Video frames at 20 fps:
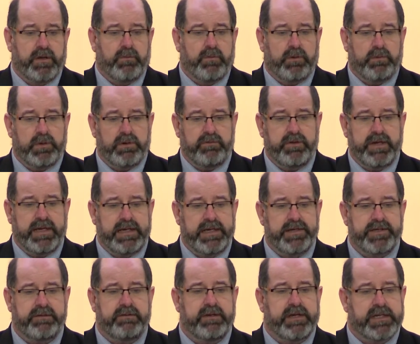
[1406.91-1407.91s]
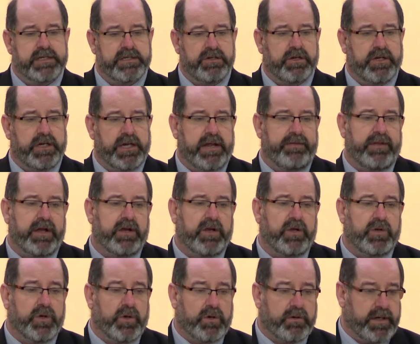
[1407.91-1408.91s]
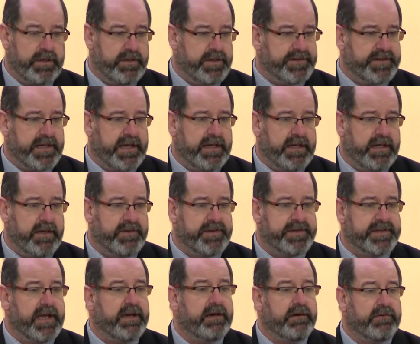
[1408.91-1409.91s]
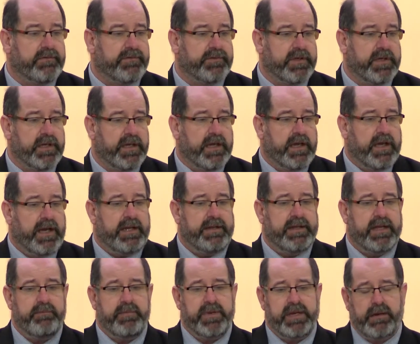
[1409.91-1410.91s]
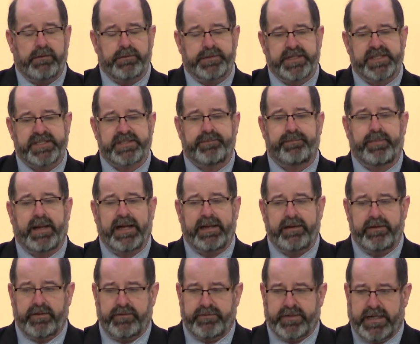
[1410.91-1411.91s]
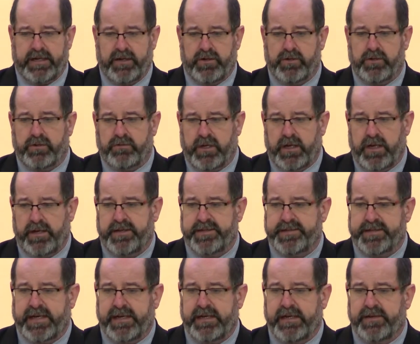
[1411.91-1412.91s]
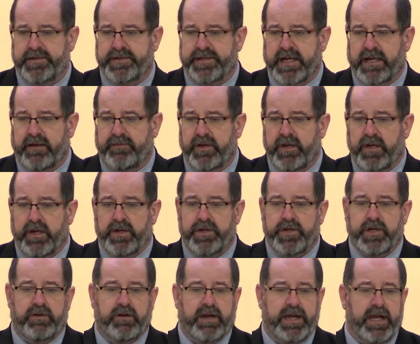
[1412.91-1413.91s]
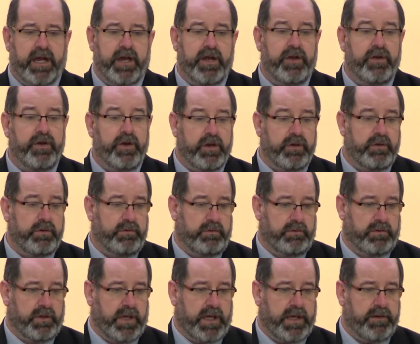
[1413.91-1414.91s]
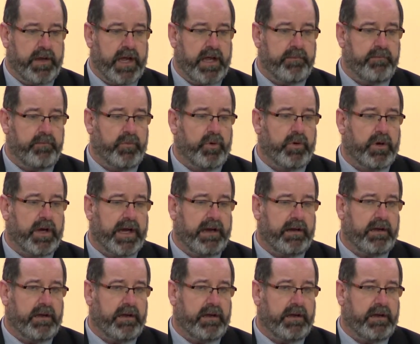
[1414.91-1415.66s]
what we're really doing is looking at their core understanding of self, and then being able to expand on that core understanding of self to create a new and more